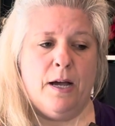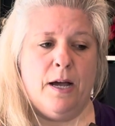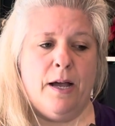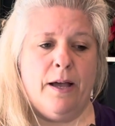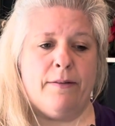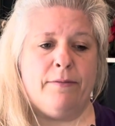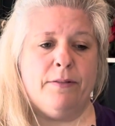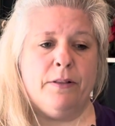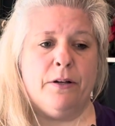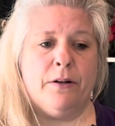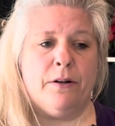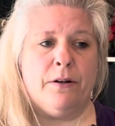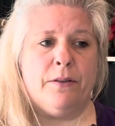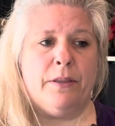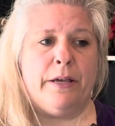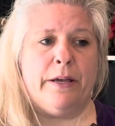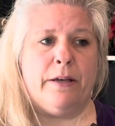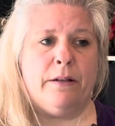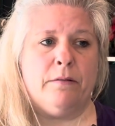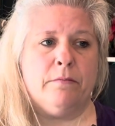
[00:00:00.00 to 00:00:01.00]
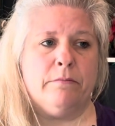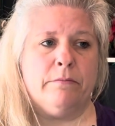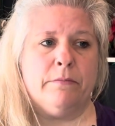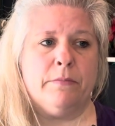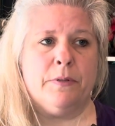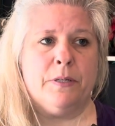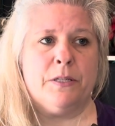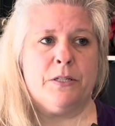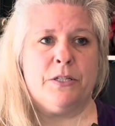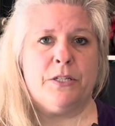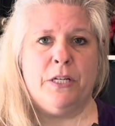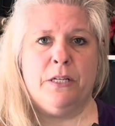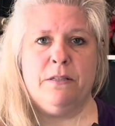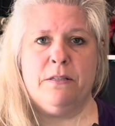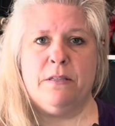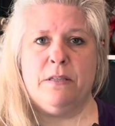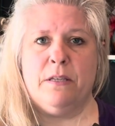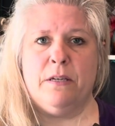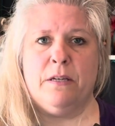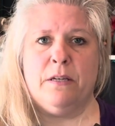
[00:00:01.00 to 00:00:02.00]
I've learned that
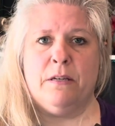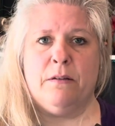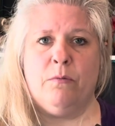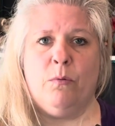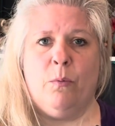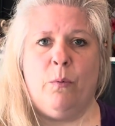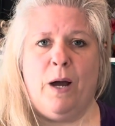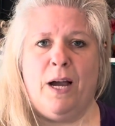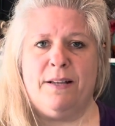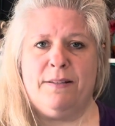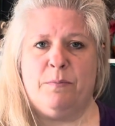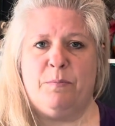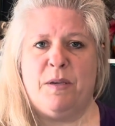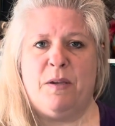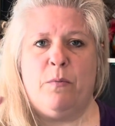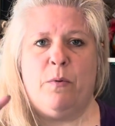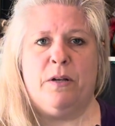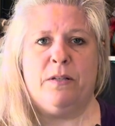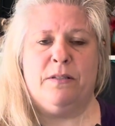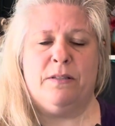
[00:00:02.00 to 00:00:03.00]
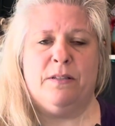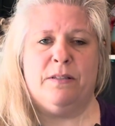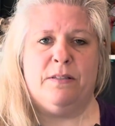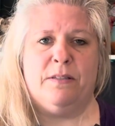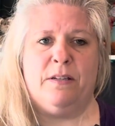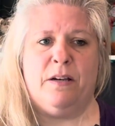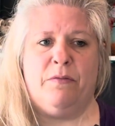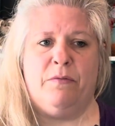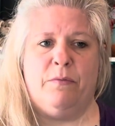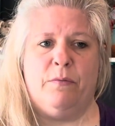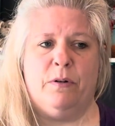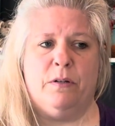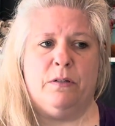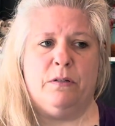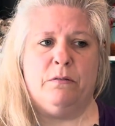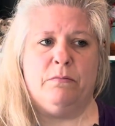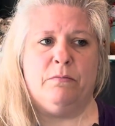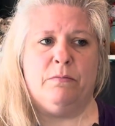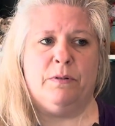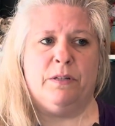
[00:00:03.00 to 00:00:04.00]
just the waspy ones and stuff
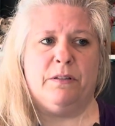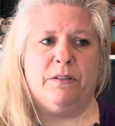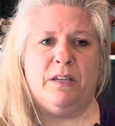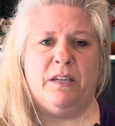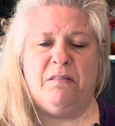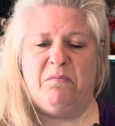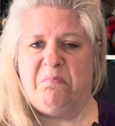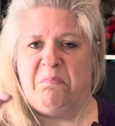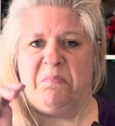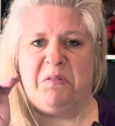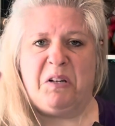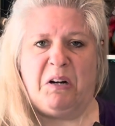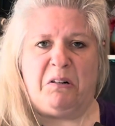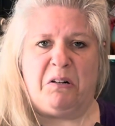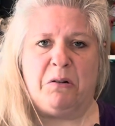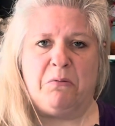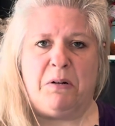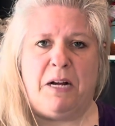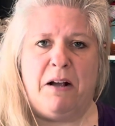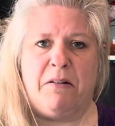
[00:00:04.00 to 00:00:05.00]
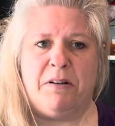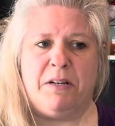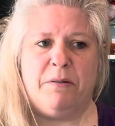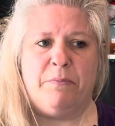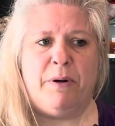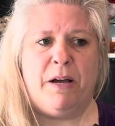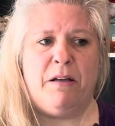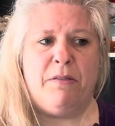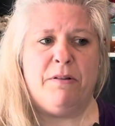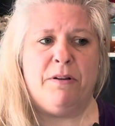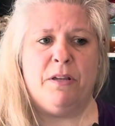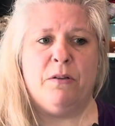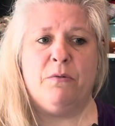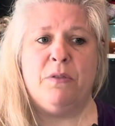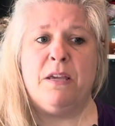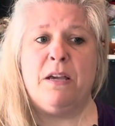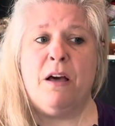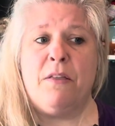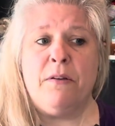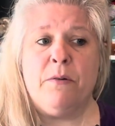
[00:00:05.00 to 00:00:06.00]
will really dart around and bother you.
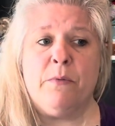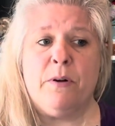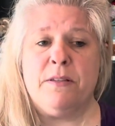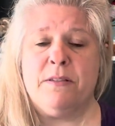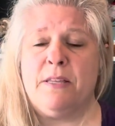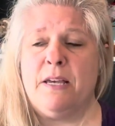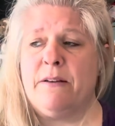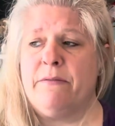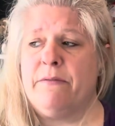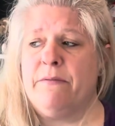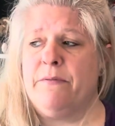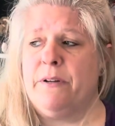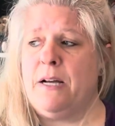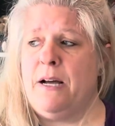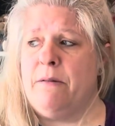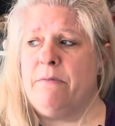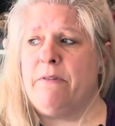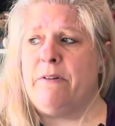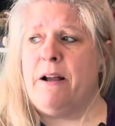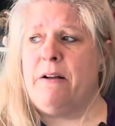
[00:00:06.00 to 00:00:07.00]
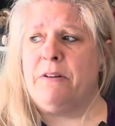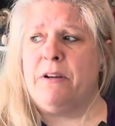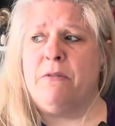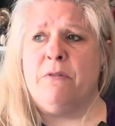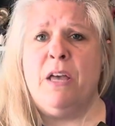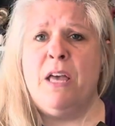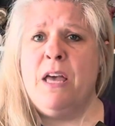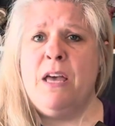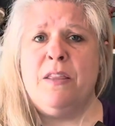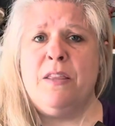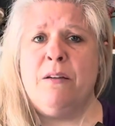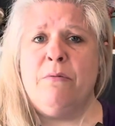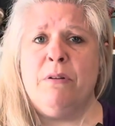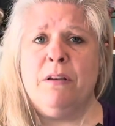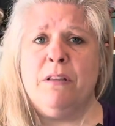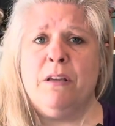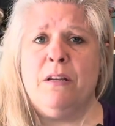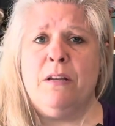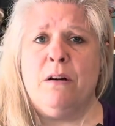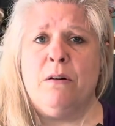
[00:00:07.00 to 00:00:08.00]
The other ones that come around you, they
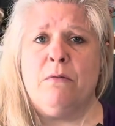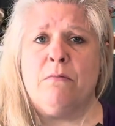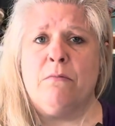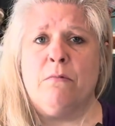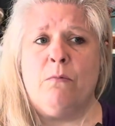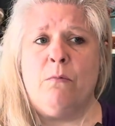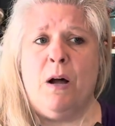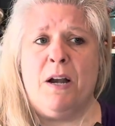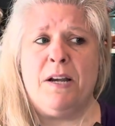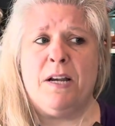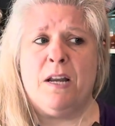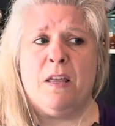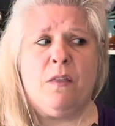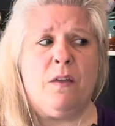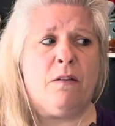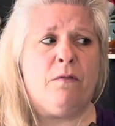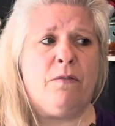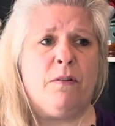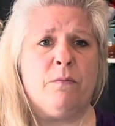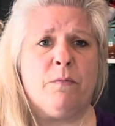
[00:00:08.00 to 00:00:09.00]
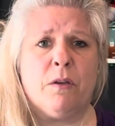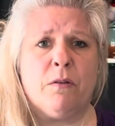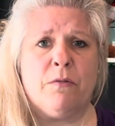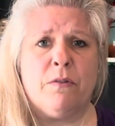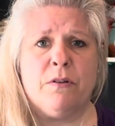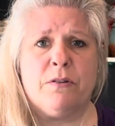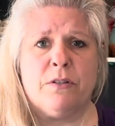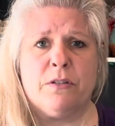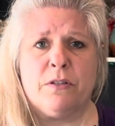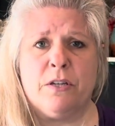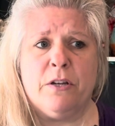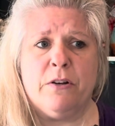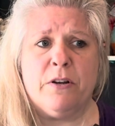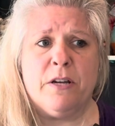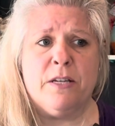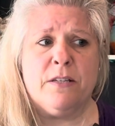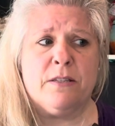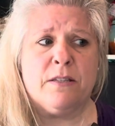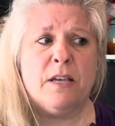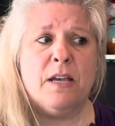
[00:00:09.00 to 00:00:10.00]
really don't want anything from you. They're just
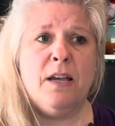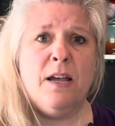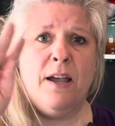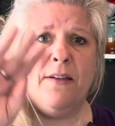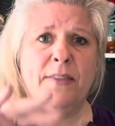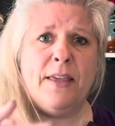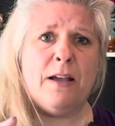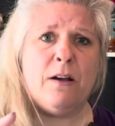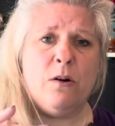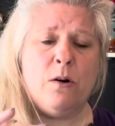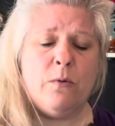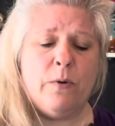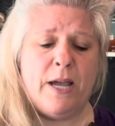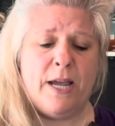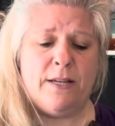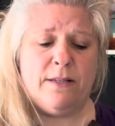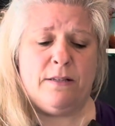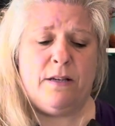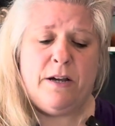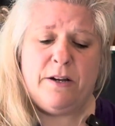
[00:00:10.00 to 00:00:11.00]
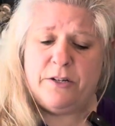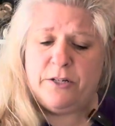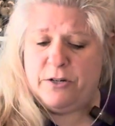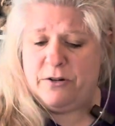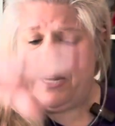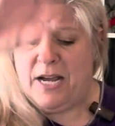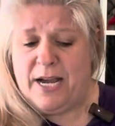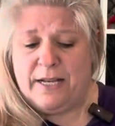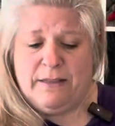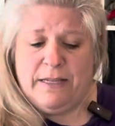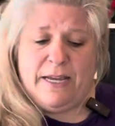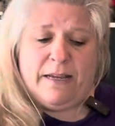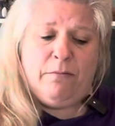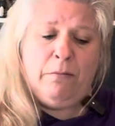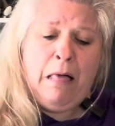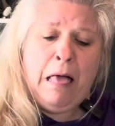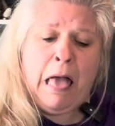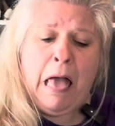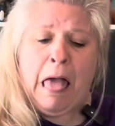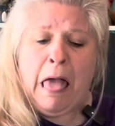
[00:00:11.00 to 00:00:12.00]
curious and they go away as long as you're not like
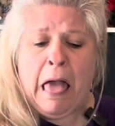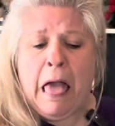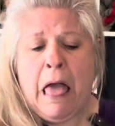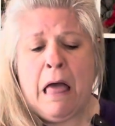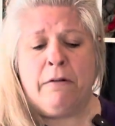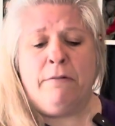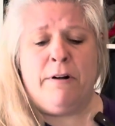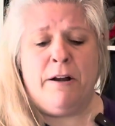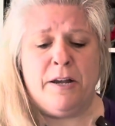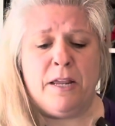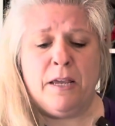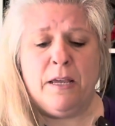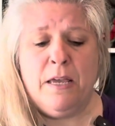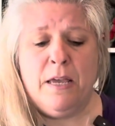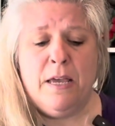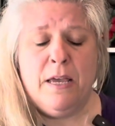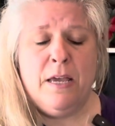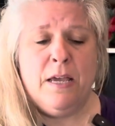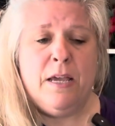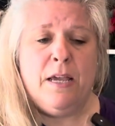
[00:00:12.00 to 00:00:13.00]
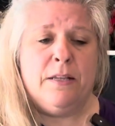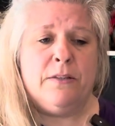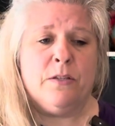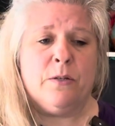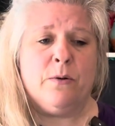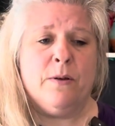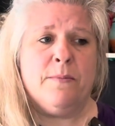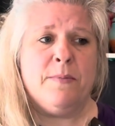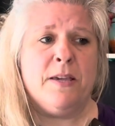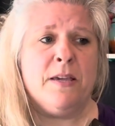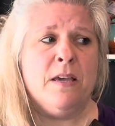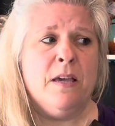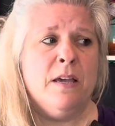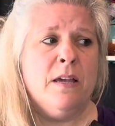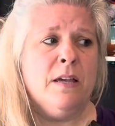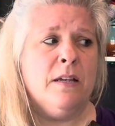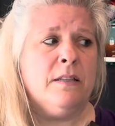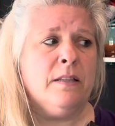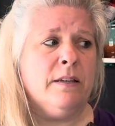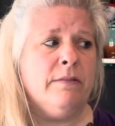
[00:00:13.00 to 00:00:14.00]
running and screaming
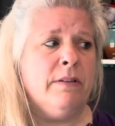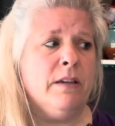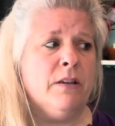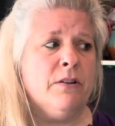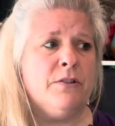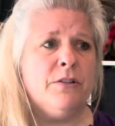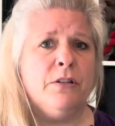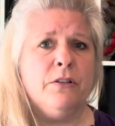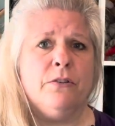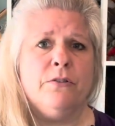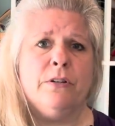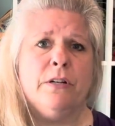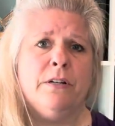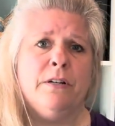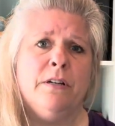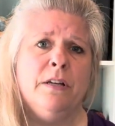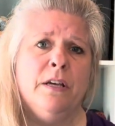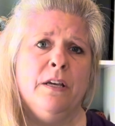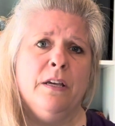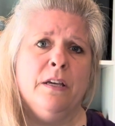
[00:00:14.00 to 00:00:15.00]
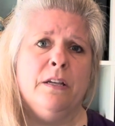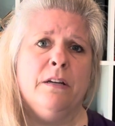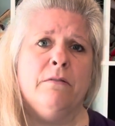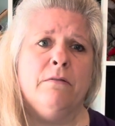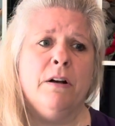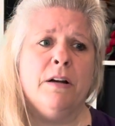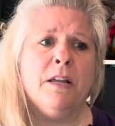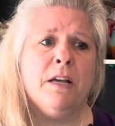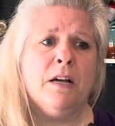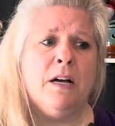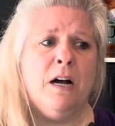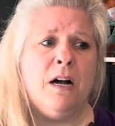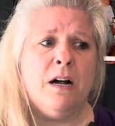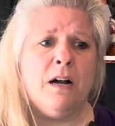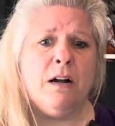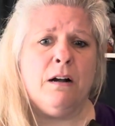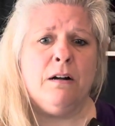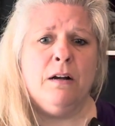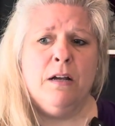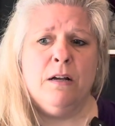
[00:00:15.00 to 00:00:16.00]
and leaving your children in a running
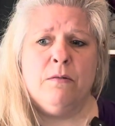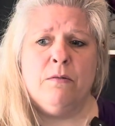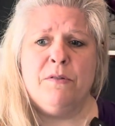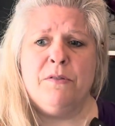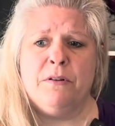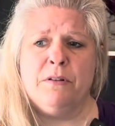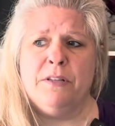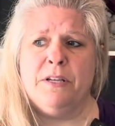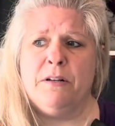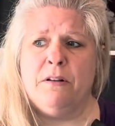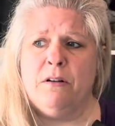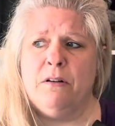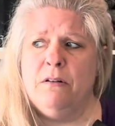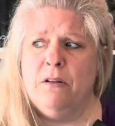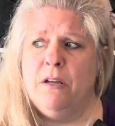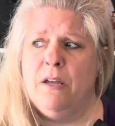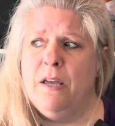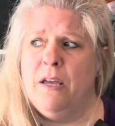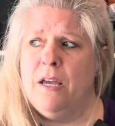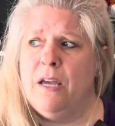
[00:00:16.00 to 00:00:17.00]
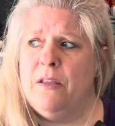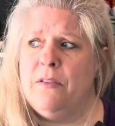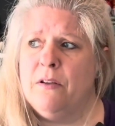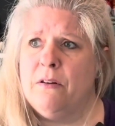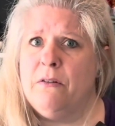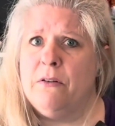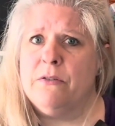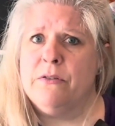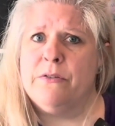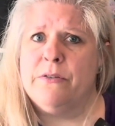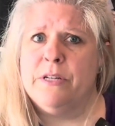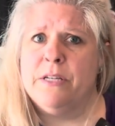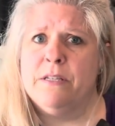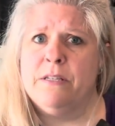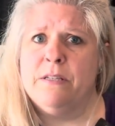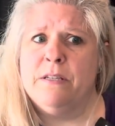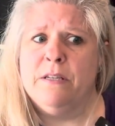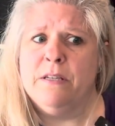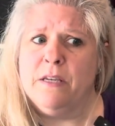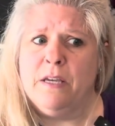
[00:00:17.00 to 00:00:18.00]
car when they're little, and the
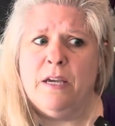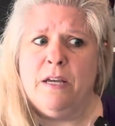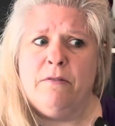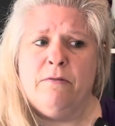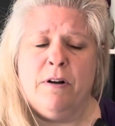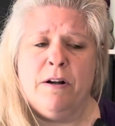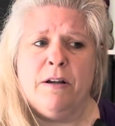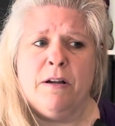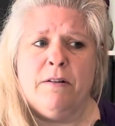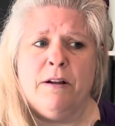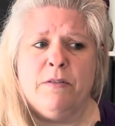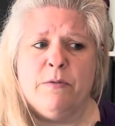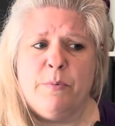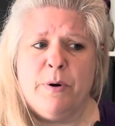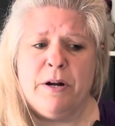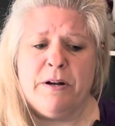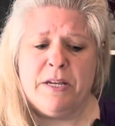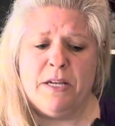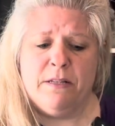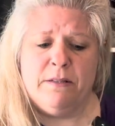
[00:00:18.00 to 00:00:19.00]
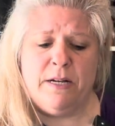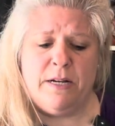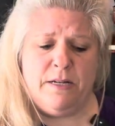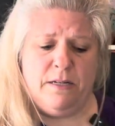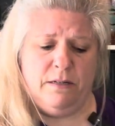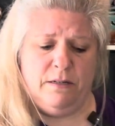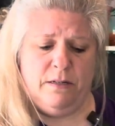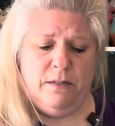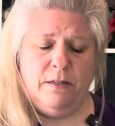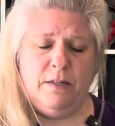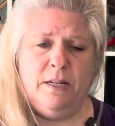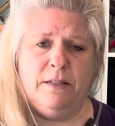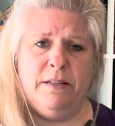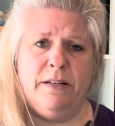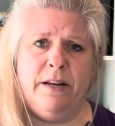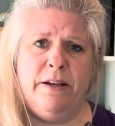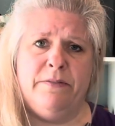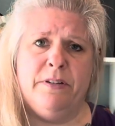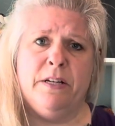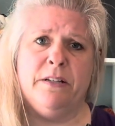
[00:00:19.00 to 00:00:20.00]
groceries, and running around the parking lot. Not
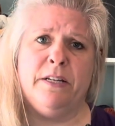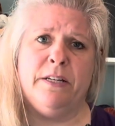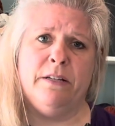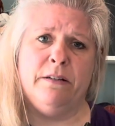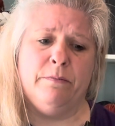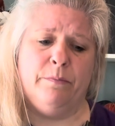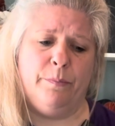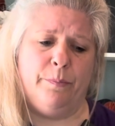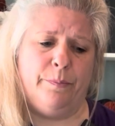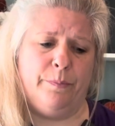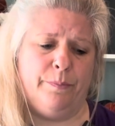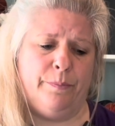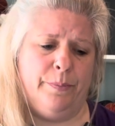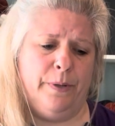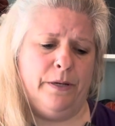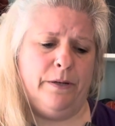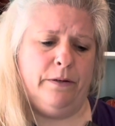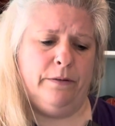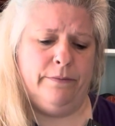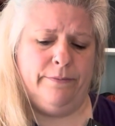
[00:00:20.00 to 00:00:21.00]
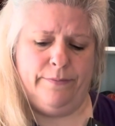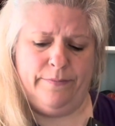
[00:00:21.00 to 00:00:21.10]
that I've done it, but